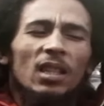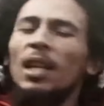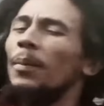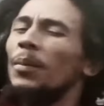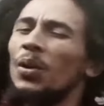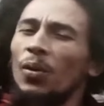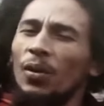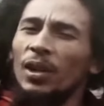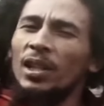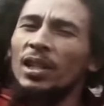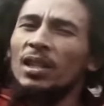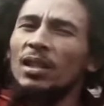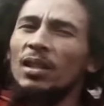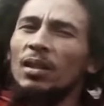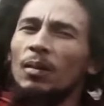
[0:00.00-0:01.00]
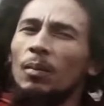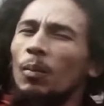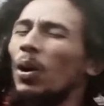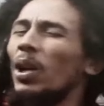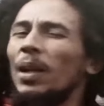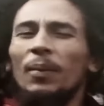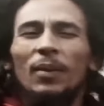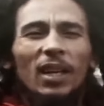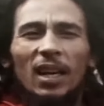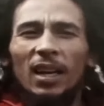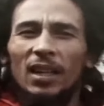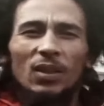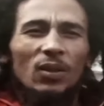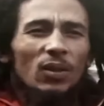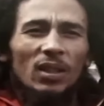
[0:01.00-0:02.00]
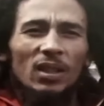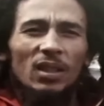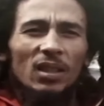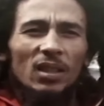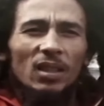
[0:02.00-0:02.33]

them know it, but them can't do it.